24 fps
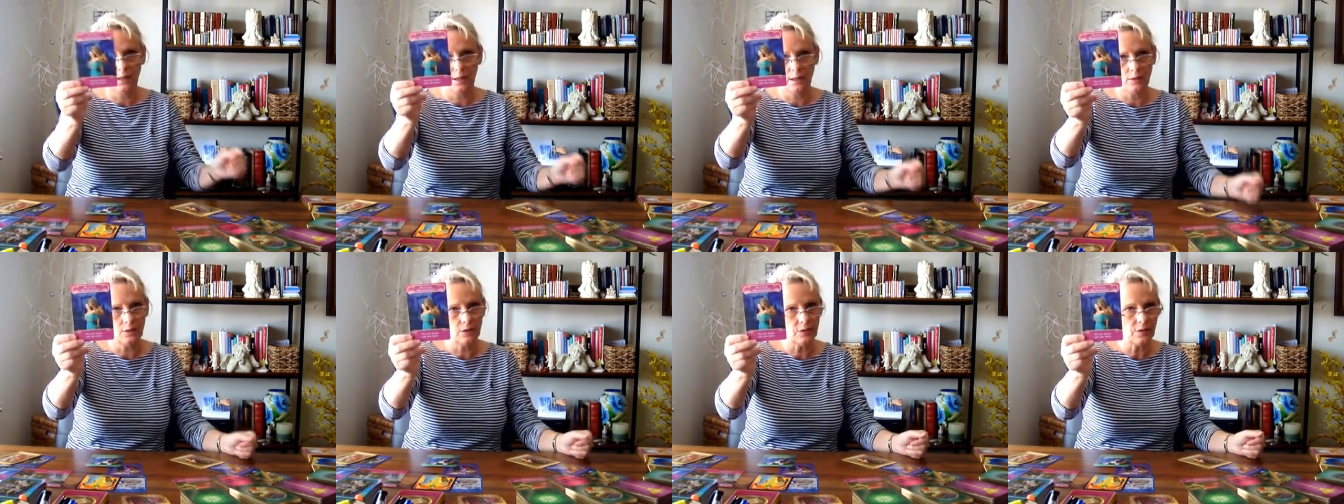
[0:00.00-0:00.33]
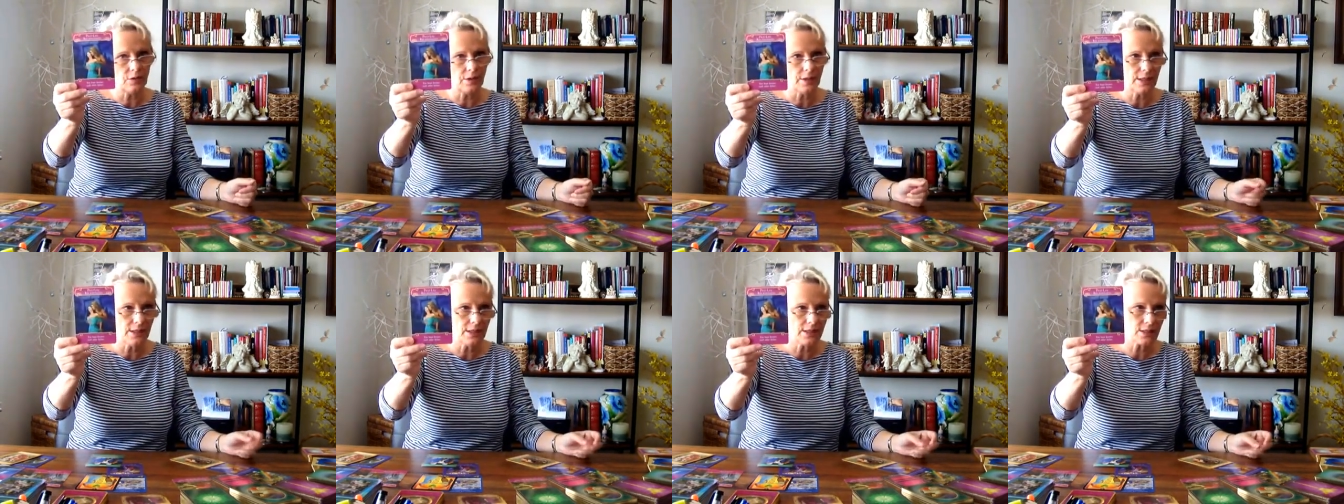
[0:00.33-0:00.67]

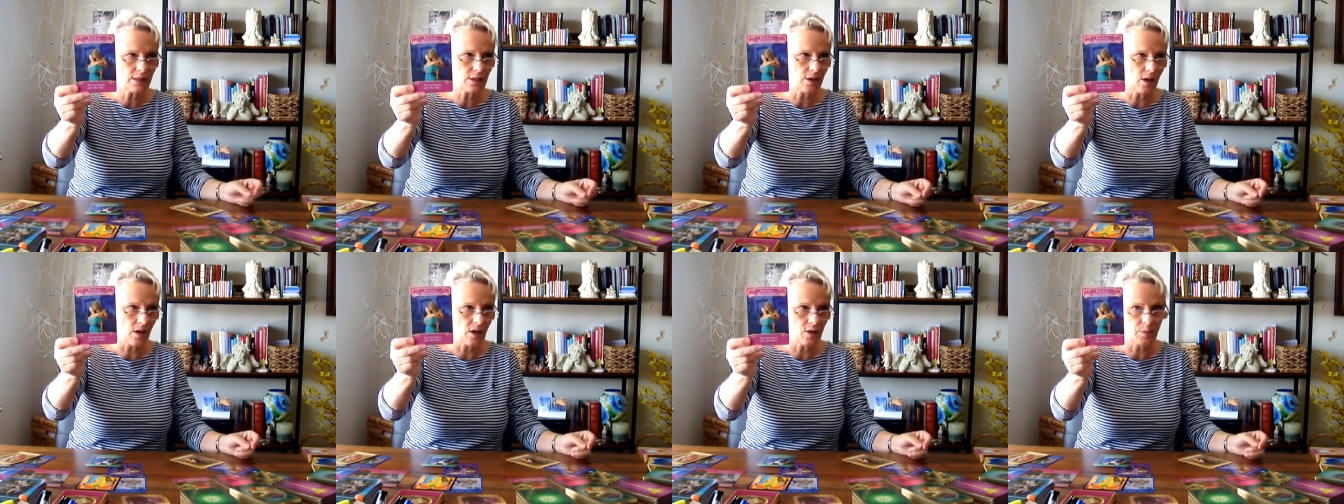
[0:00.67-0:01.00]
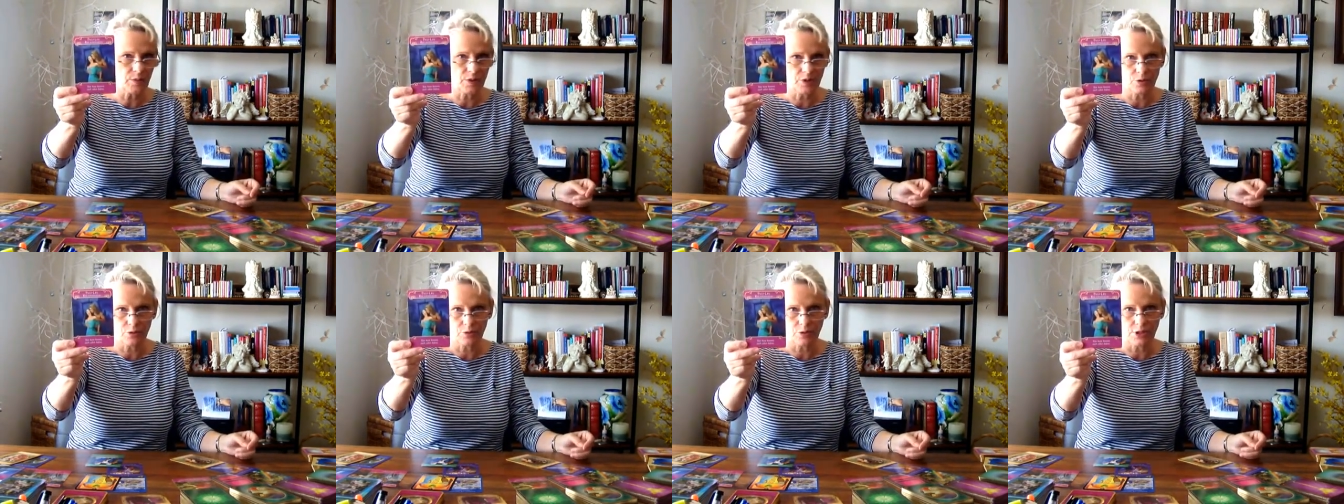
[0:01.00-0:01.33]
oh, it's
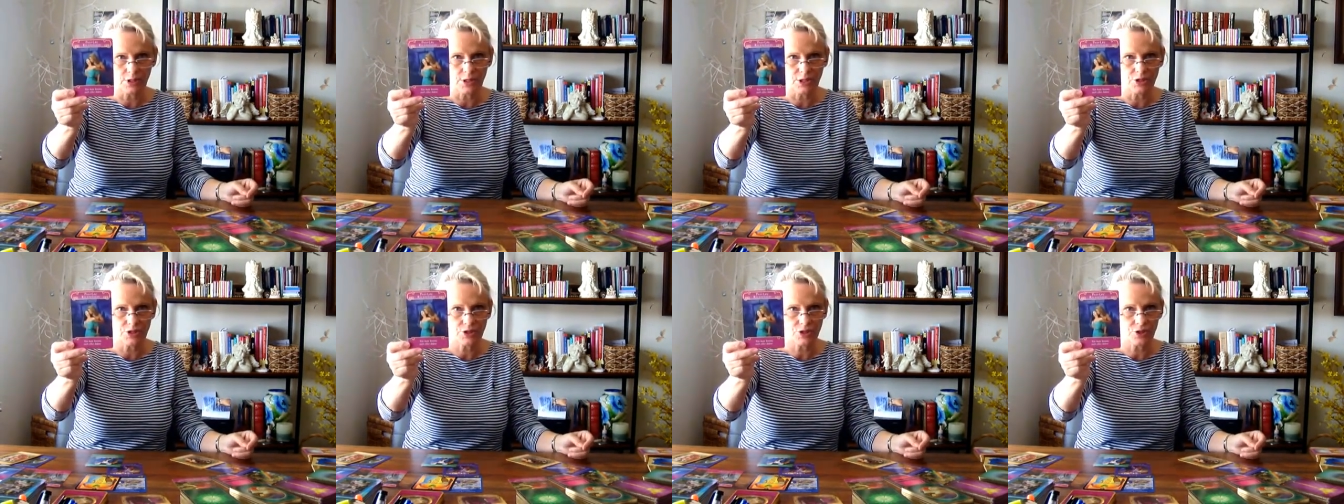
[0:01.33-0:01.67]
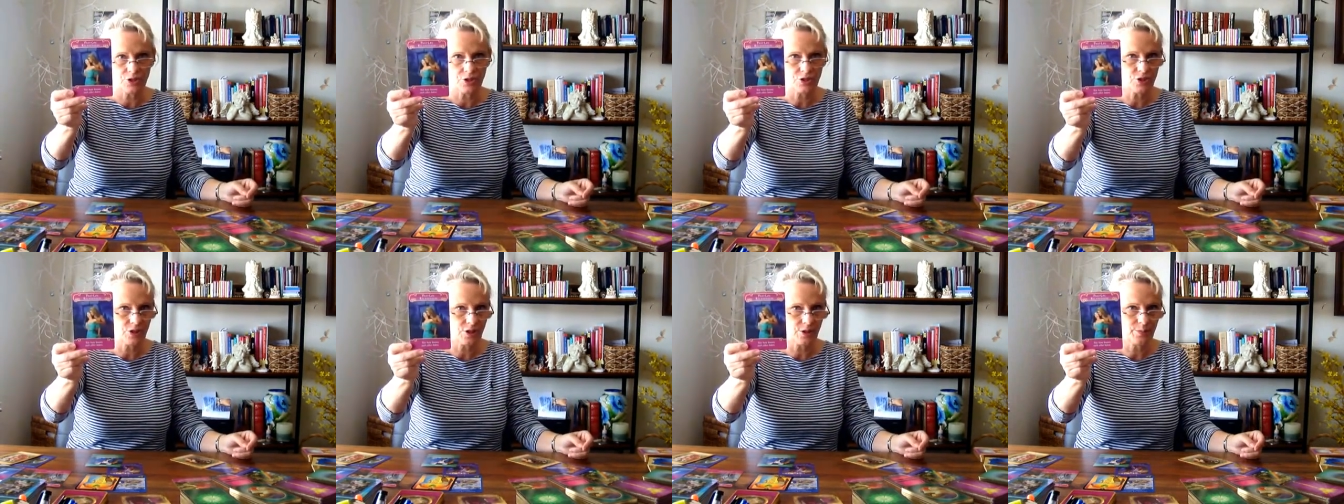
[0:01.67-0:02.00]
karmic
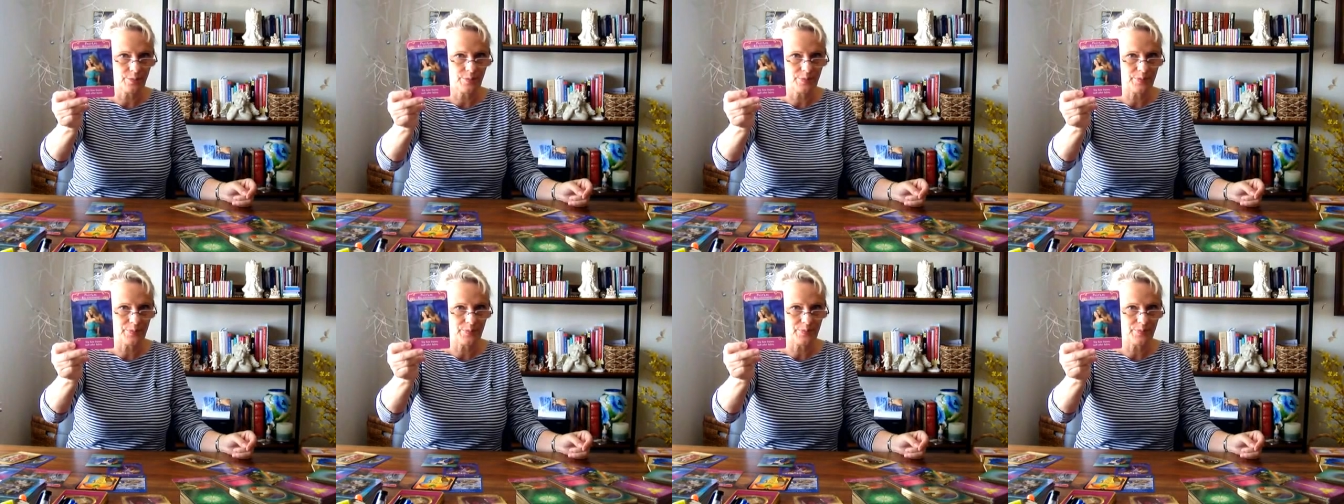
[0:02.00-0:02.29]
relationship.